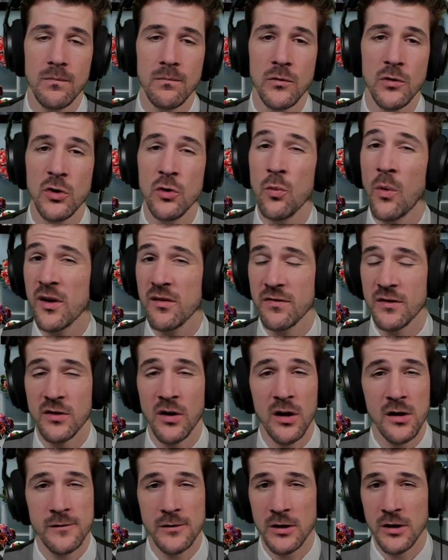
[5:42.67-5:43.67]
You want a
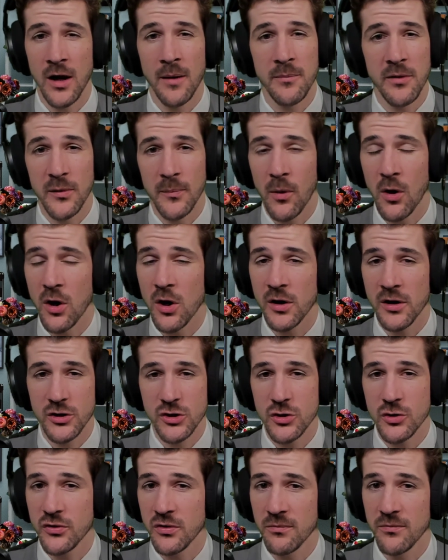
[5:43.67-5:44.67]
photographer to come to the park,
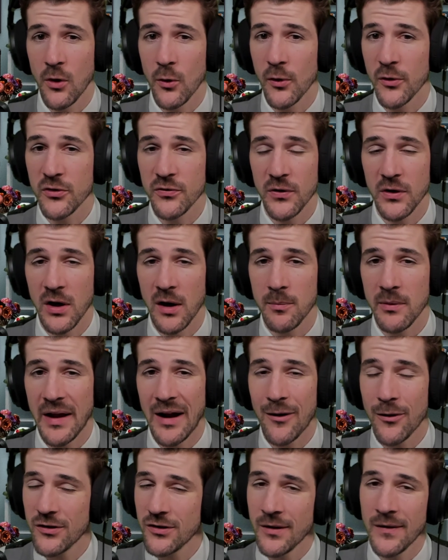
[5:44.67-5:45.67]
shoot some photos for a couple
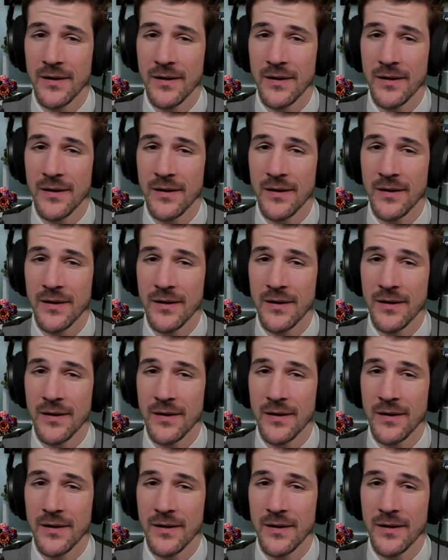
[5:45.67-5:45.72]
hours,